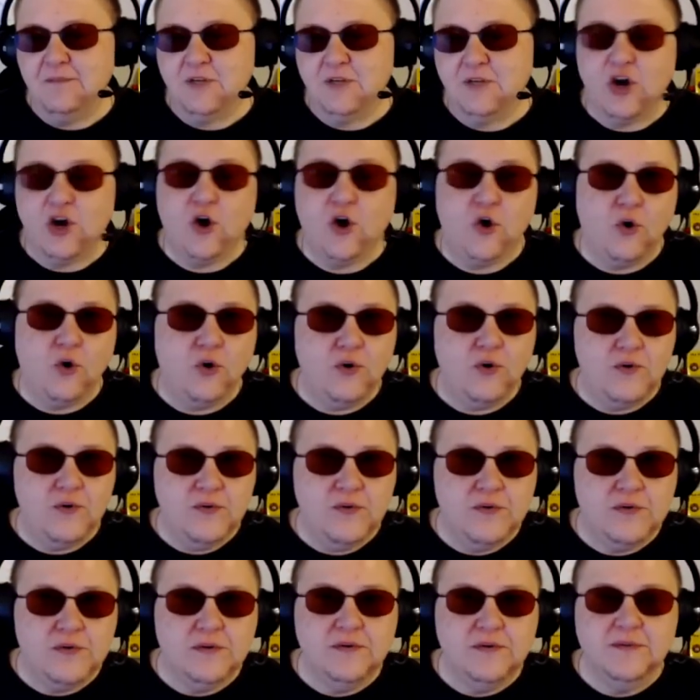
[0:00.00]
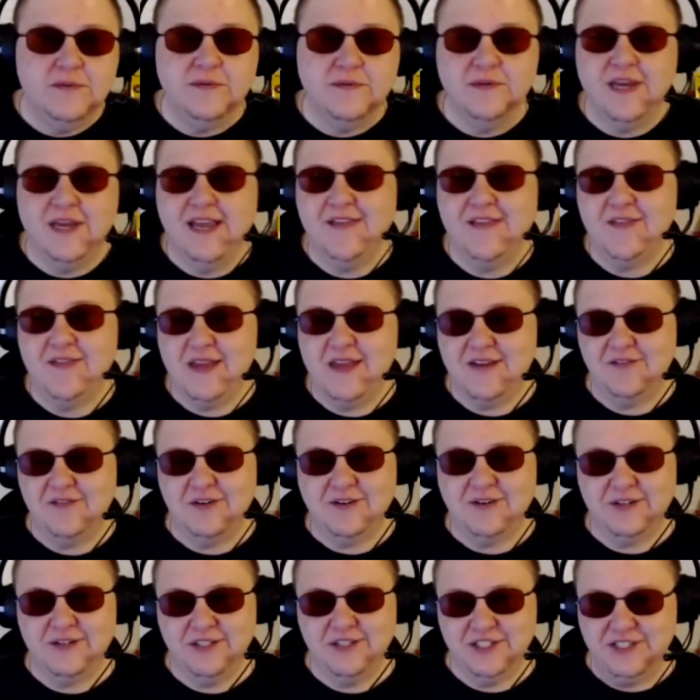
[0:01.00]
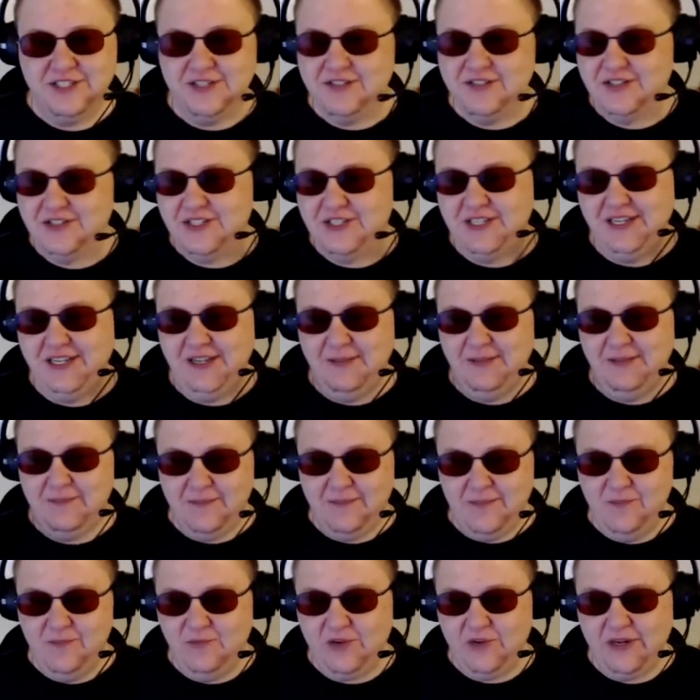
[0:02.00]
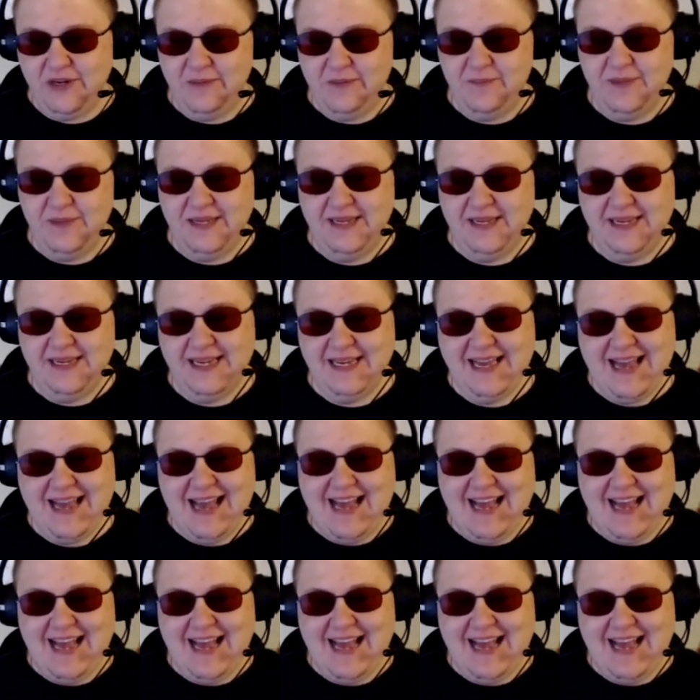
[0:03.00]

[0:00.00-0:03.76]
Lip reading: Co, and then of course there's the great big